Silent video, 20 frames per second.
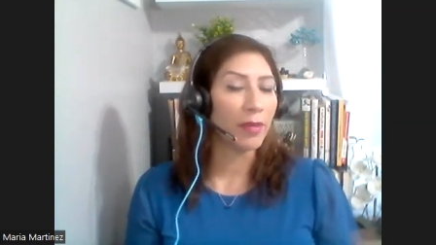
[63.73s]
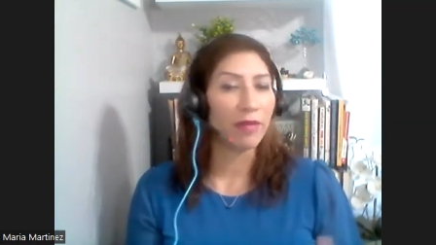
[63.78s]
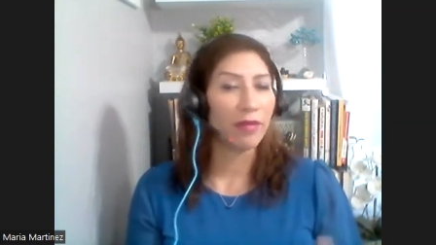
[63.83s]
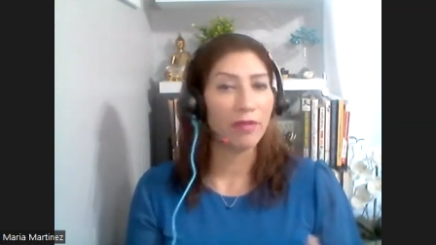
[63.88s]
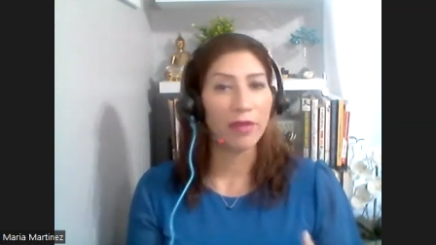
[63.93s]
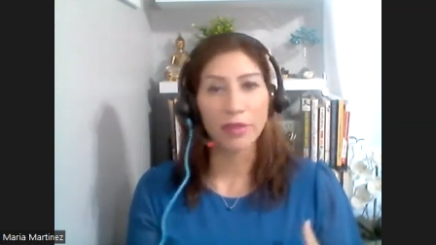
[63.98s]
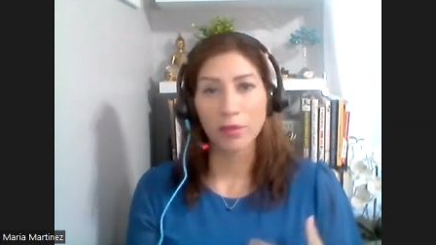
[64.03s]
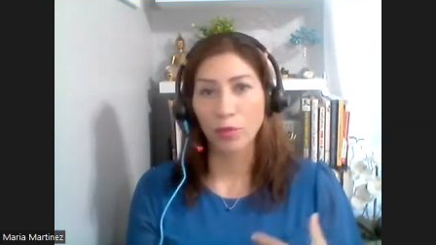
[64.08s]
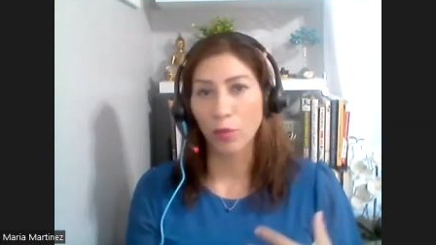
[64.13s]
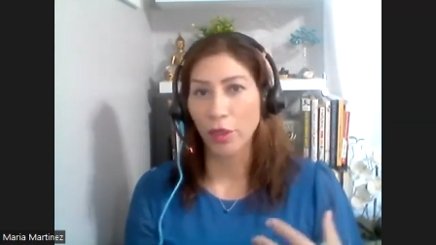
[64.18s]

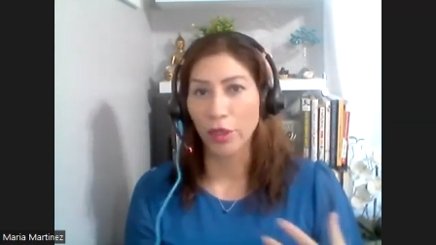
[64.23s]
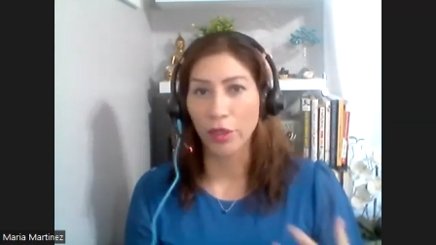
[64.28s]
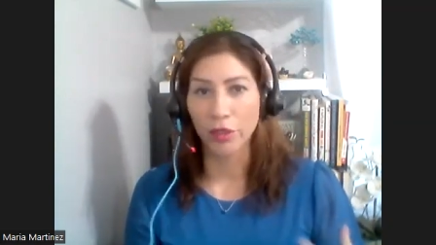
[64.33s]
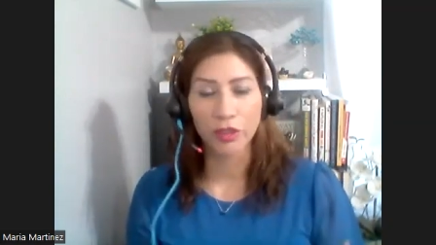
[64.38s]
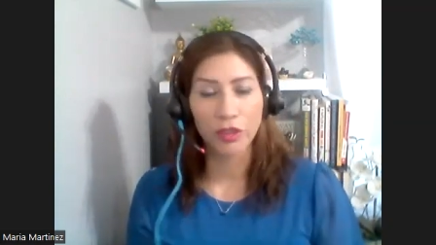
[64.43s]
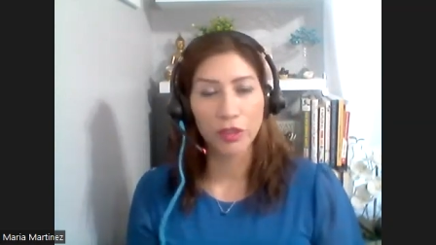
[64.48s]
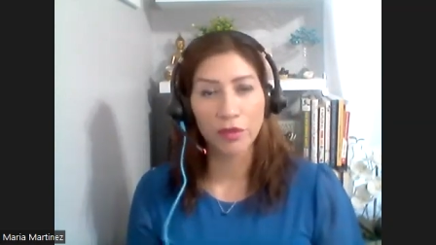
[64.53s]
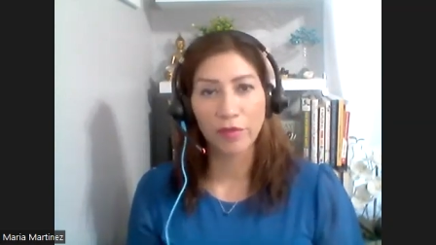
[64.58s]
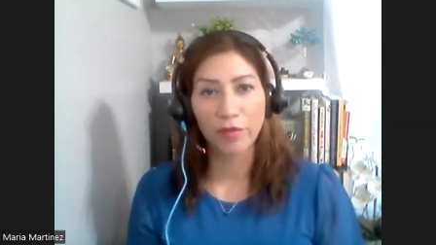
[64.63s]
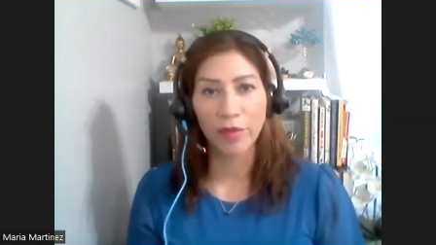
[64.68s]
maybe it's one
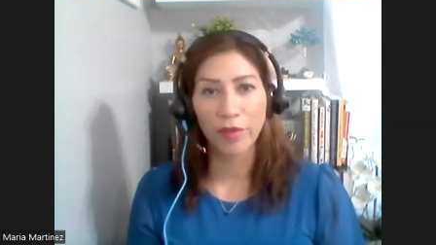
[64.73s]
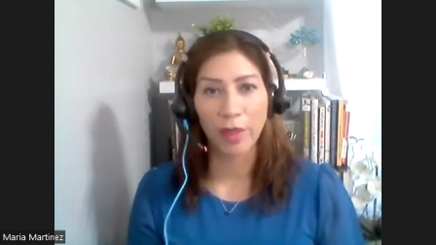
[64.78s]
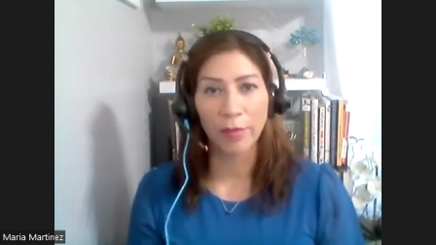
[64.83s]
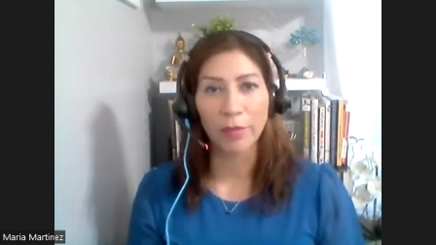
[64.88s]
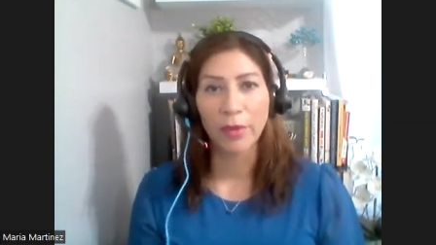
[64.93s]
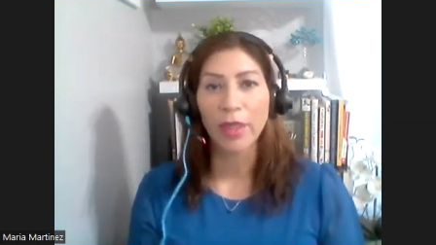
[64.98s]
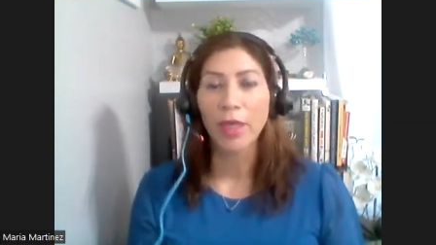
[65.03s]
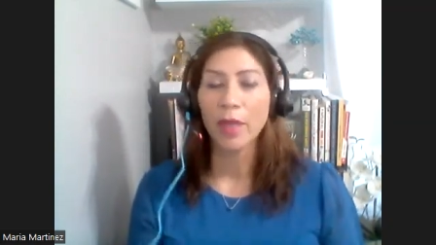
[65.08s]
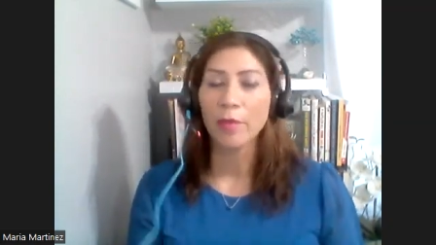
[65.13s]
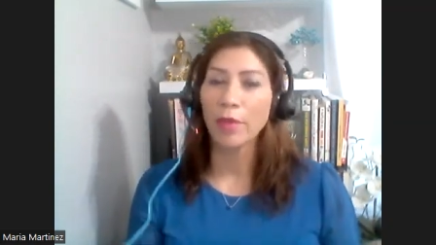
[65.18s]
or two of
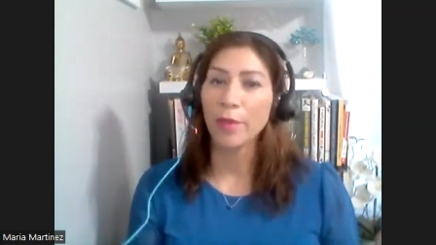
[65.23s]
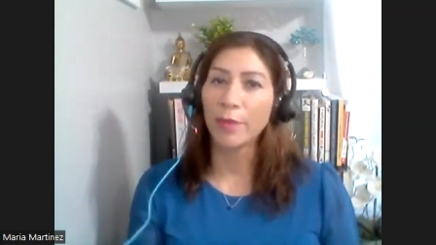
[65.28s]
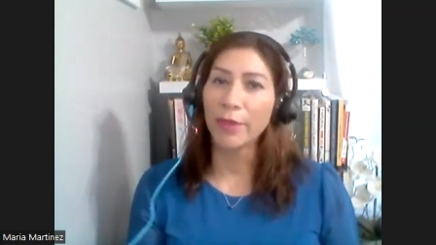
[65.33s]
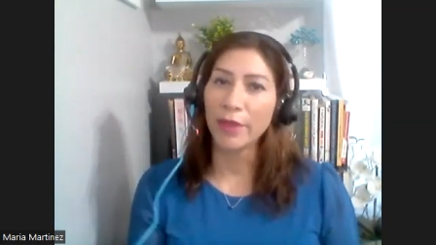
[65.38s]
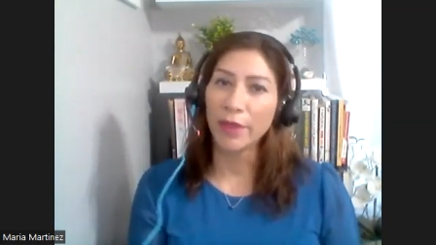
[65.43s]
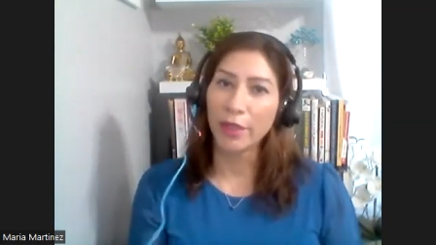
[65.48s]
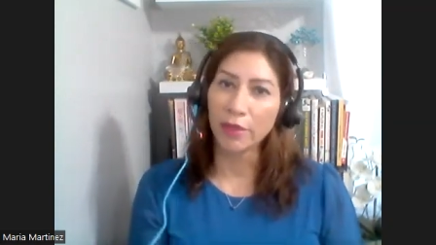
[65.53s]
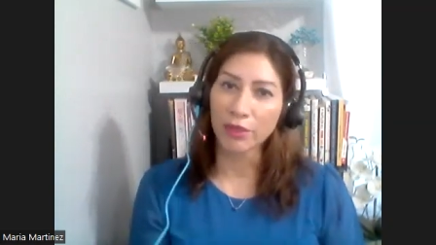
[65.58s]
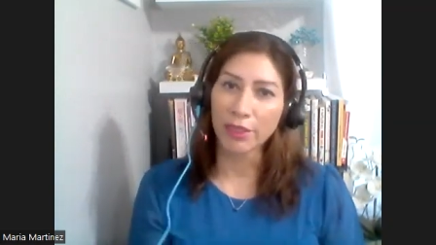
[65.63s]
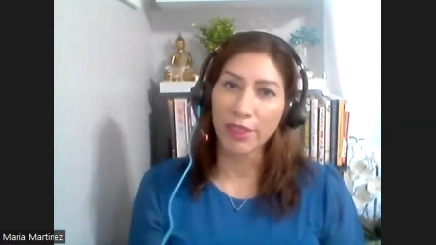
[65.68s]
them,
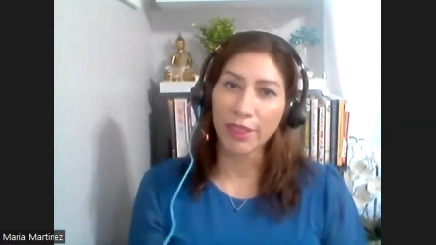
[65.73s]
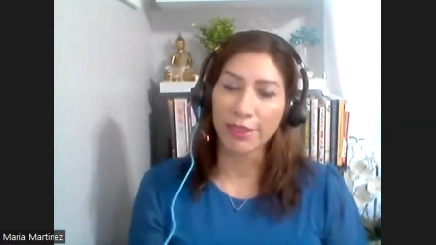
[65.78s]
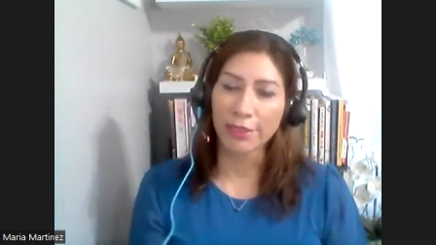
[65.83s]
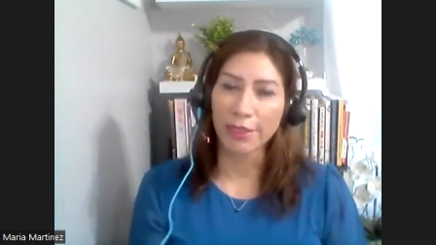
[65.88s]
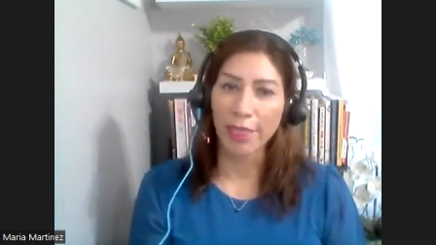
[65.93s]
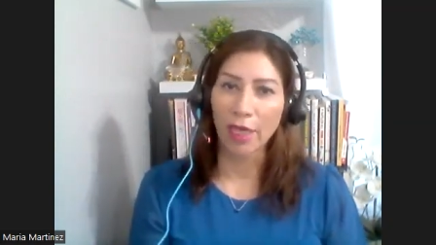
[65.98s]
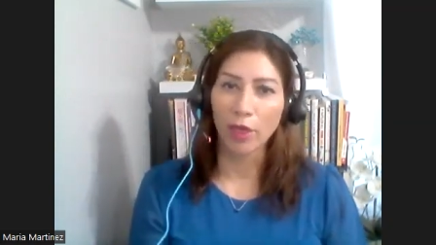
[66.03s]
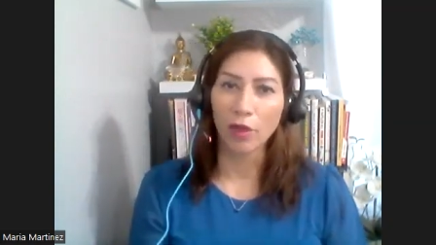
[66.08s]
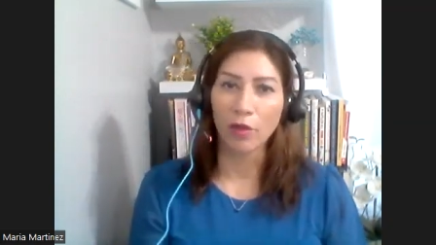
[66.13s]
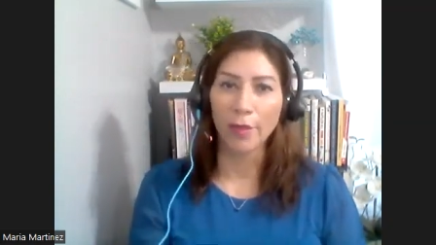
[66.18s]
but there's an
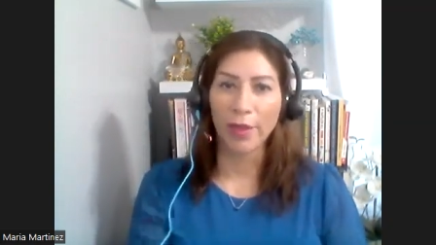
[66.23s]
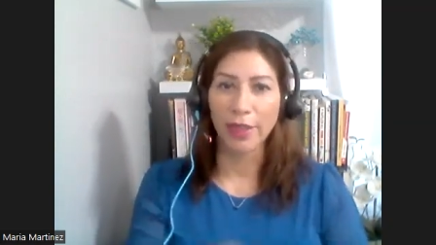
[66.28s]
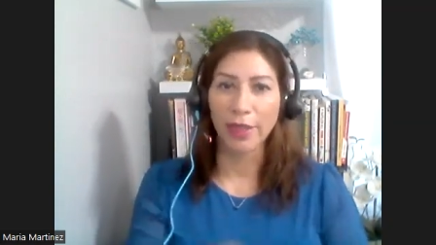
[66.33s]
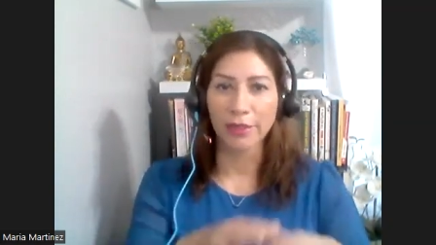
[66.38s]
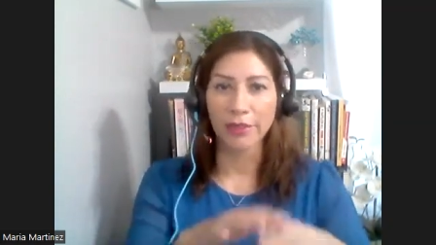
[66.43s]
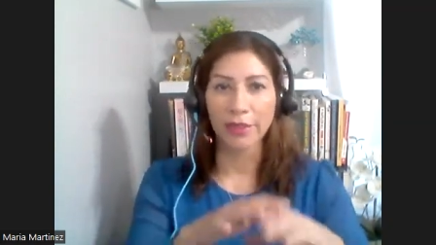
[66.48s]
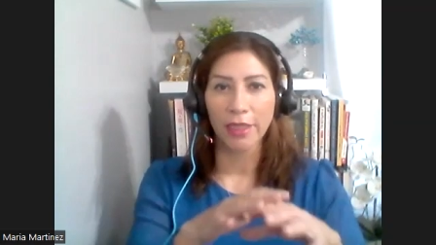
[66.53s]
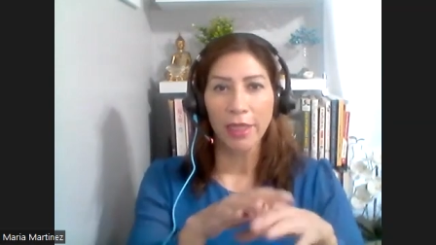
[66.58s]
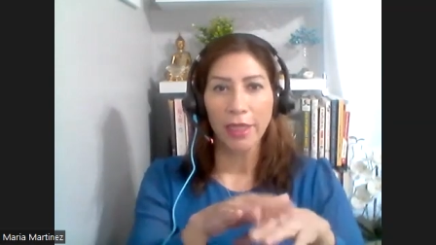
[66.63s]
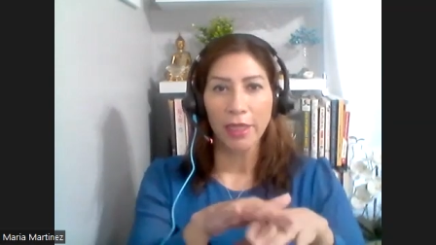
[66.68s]

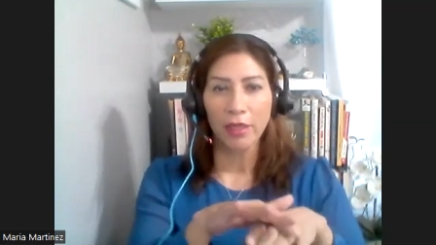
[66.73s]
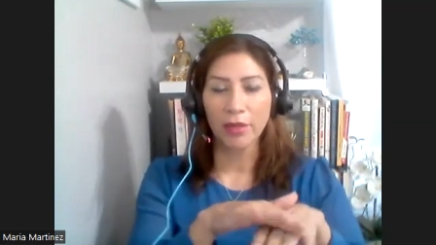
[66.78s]
entanglement.